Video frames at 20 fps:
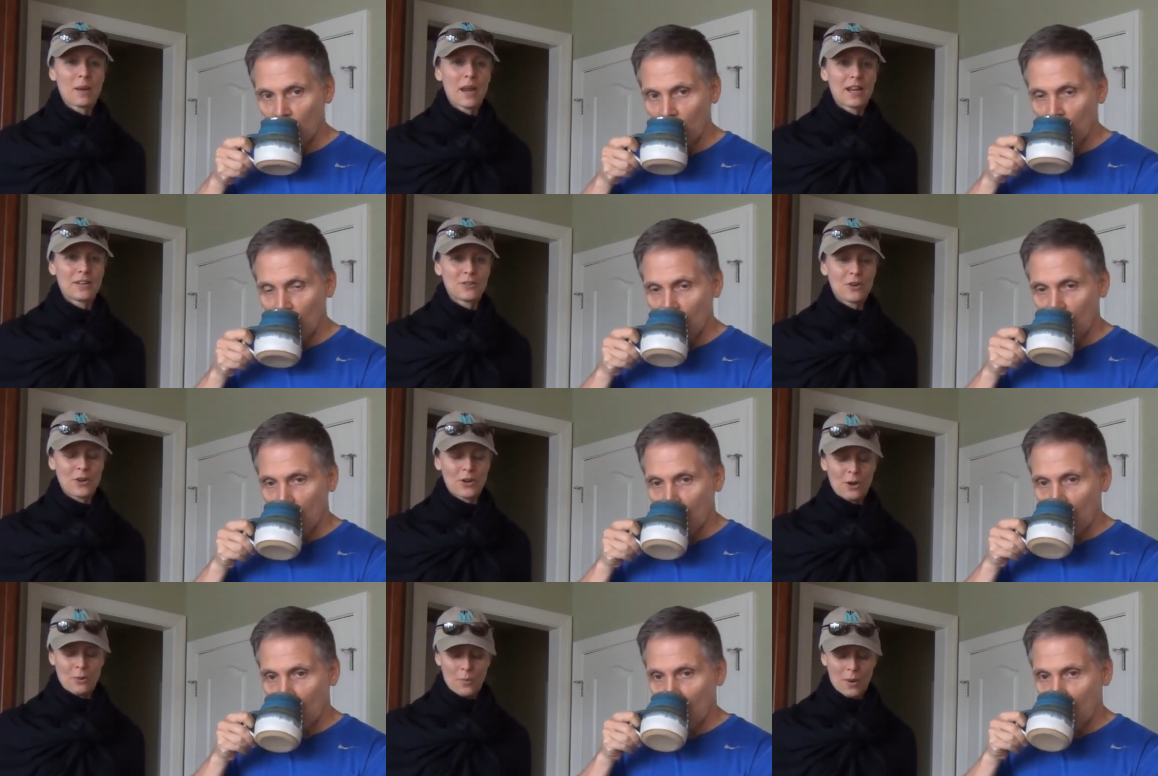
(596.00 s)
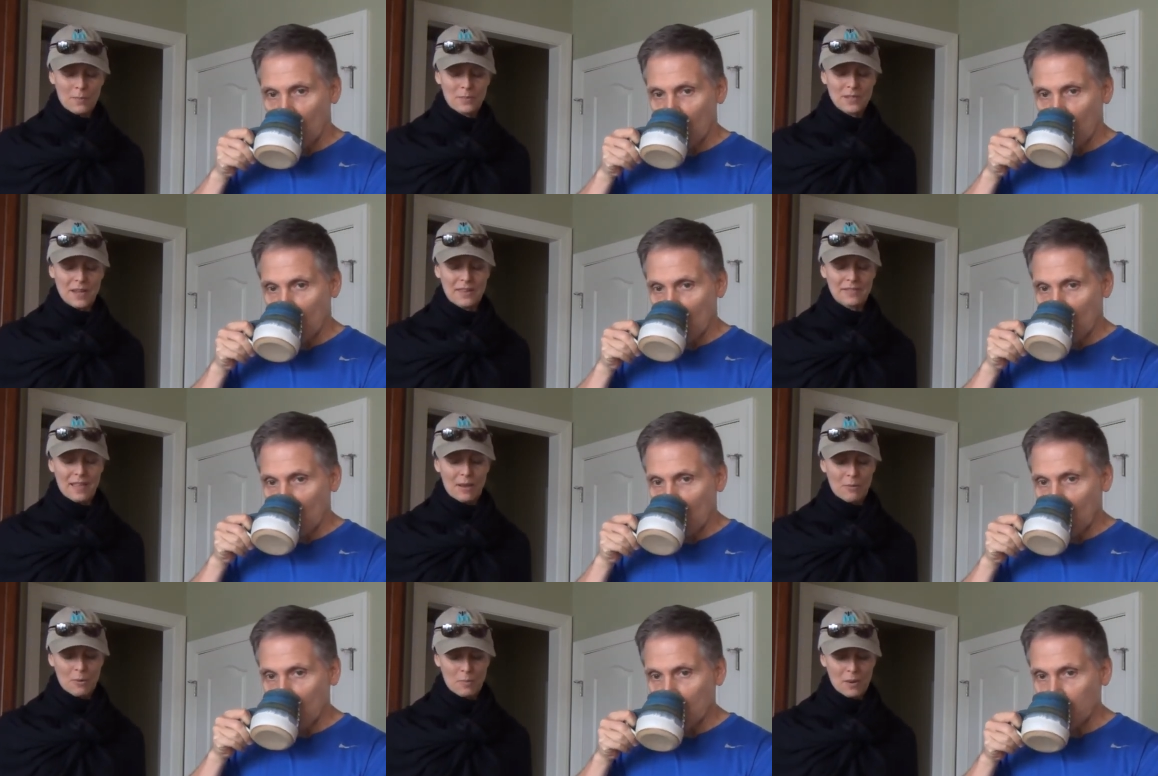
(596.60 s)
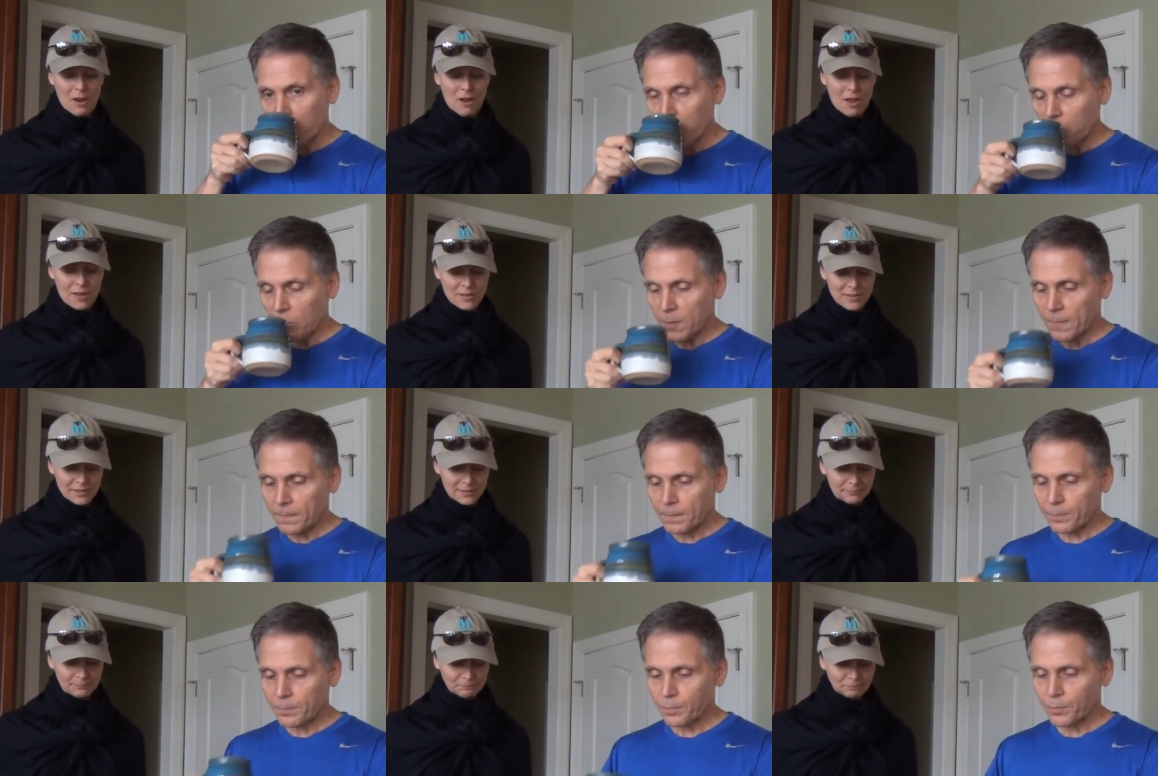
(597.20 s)
Speaker 1: page on our website, that would be
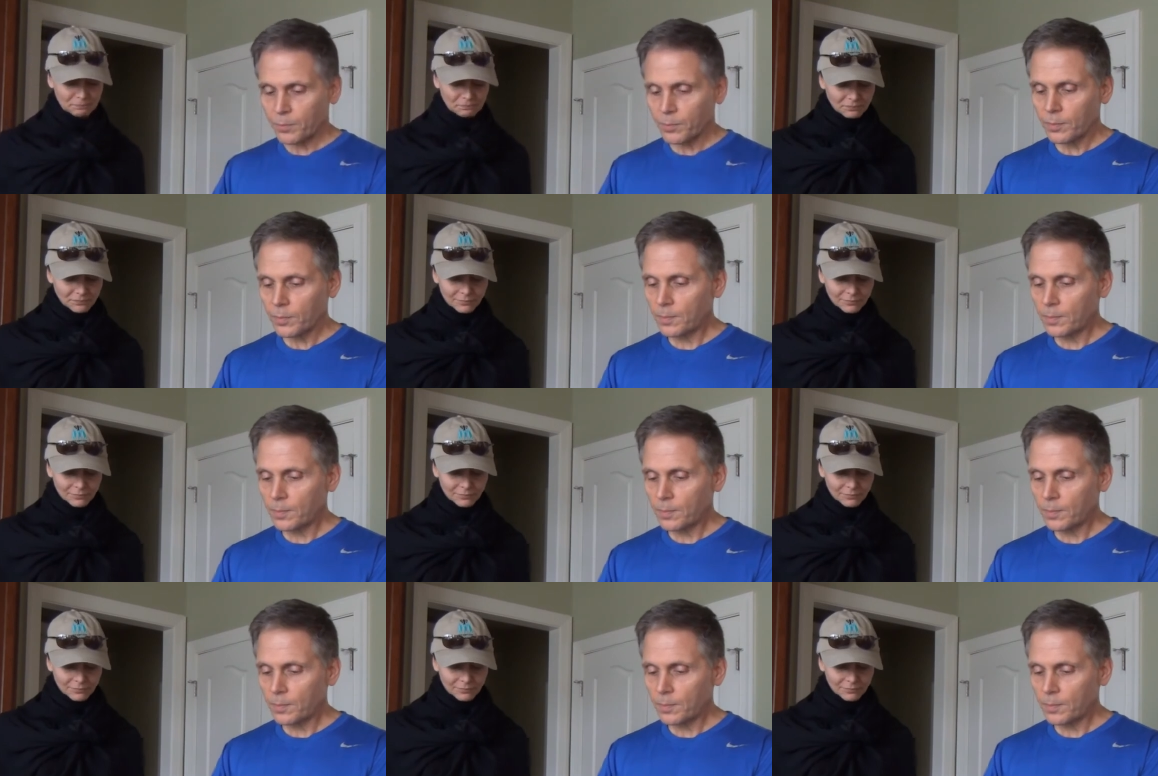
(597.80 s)
awesome.